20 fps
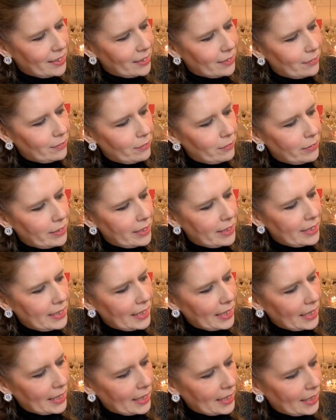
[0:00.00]
They
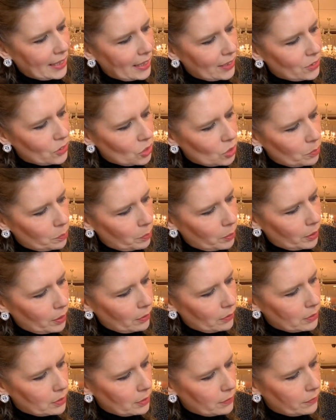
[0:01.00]
really are just
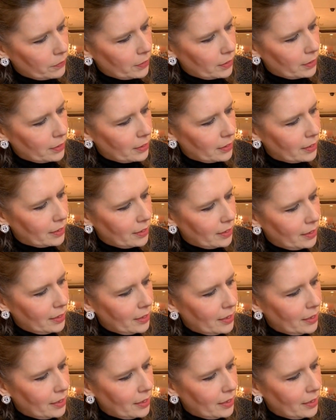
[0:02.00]
beautiful.